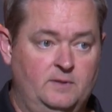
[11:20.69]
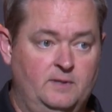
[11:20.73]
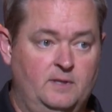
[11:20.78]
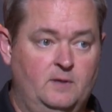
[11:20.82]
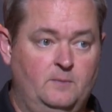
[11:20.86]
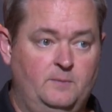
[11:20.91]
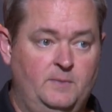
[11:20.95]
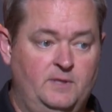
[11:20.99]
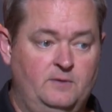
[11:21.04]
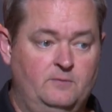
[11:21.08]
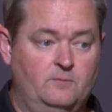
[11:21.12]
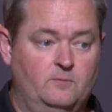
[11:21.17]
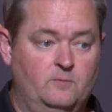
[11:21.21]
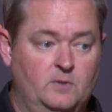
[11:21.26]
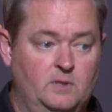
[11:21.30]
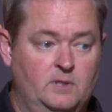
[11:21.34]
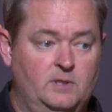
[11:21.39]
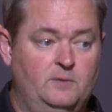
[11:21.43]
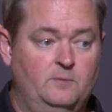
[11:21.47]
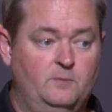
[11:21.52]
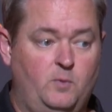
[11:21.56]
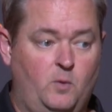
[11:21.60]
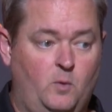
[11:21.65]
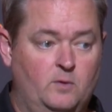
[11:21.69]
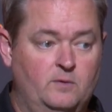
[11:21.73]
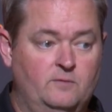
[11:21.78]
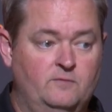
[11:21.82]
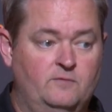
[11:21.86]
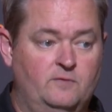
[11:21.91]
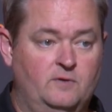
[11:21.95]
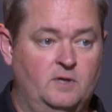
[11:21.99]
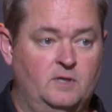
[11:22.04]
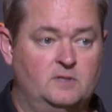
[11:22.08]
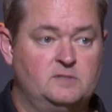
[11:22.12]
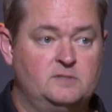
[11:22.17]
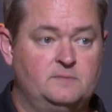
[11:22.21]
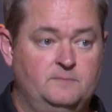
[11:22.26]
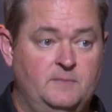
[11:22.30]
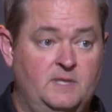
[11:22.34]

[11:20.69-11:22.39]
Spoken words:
That'll be really important for us